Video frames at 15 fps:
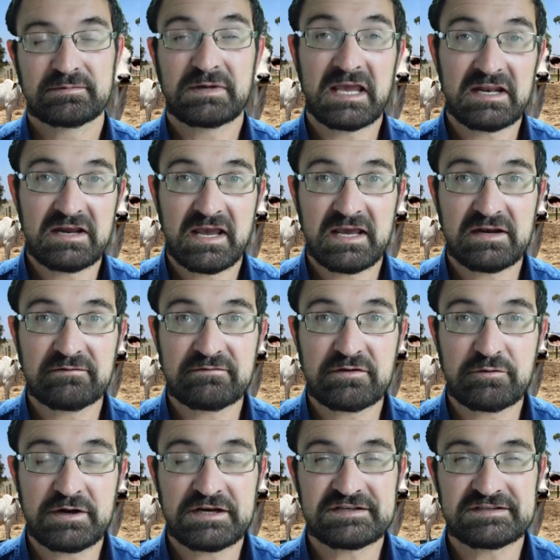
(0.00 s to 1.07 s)
get ahead of the
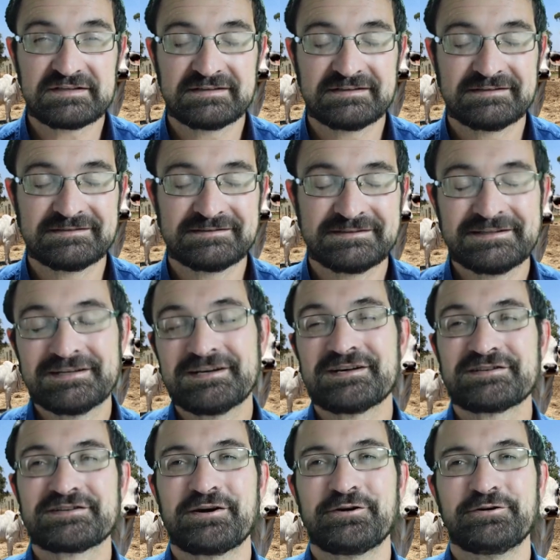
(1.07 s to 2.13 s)
rest.
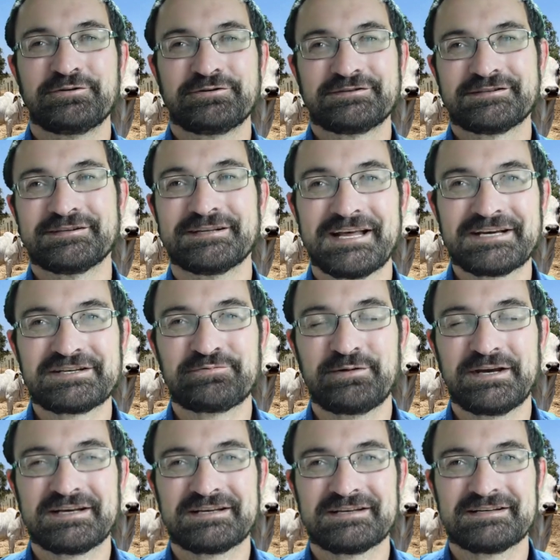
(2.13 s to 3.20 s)
So till next
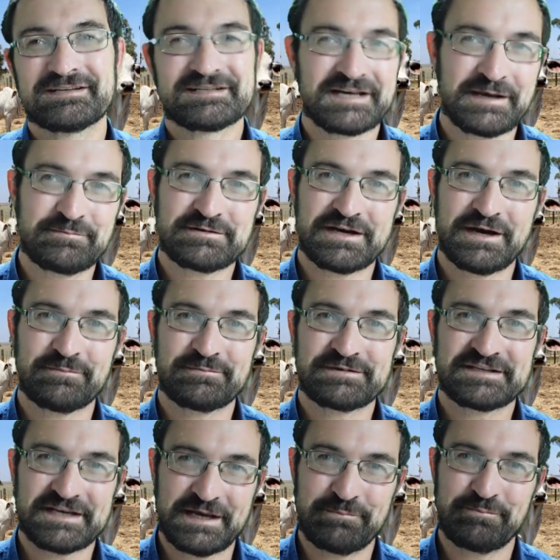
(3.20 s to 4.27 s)
week, same time,
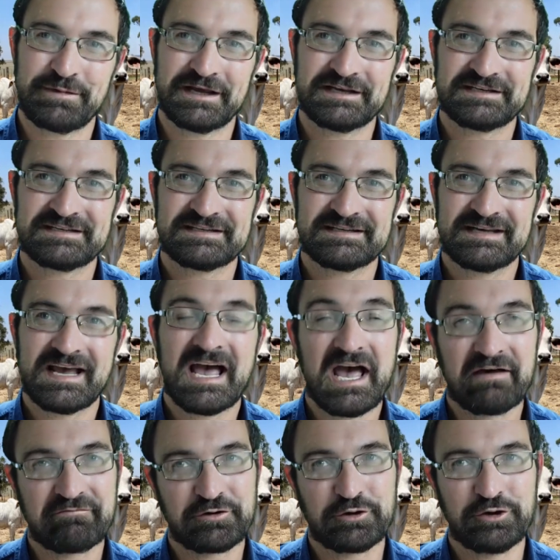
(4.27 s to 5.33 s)
same place.
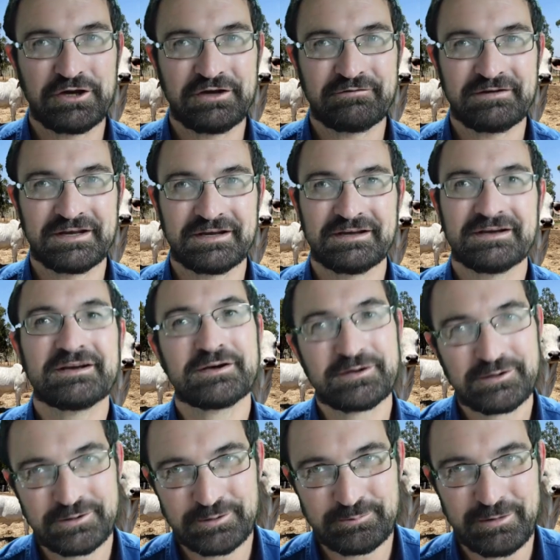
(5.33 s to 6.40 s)
Have a good evening.
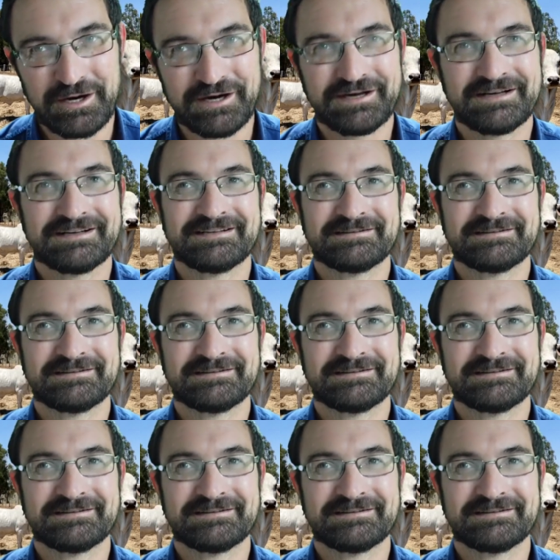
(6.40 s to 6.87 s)
Goodbye.